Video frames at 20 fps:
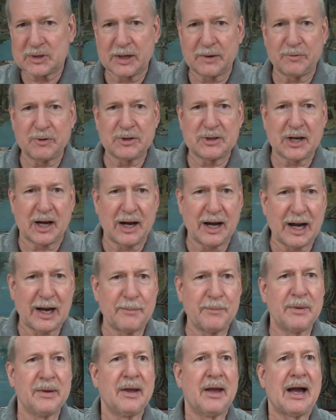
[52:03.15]
every
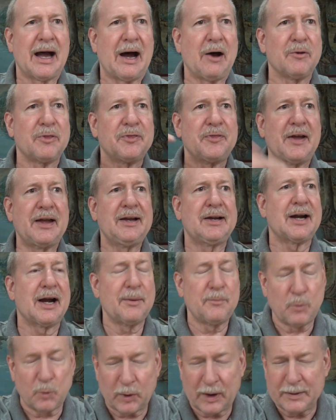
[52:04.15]
time I'll think
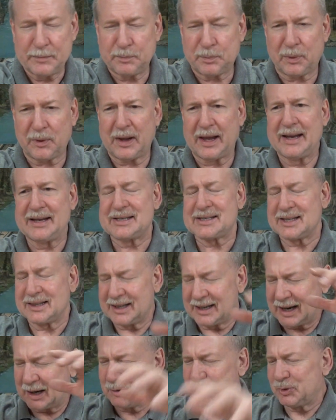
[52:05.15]
I'm one place and
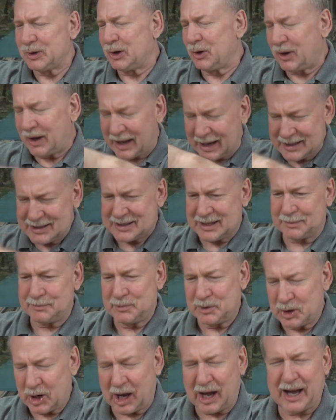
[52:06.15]
then I realize
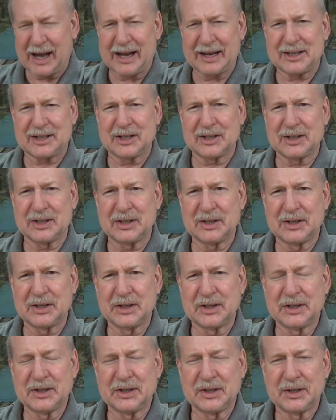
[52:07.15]
I'm
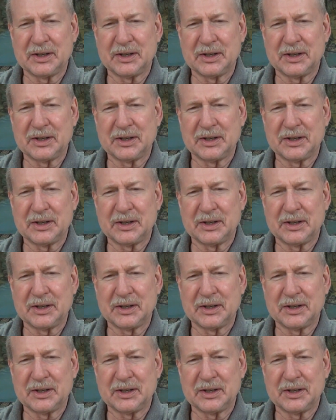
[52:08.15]
not.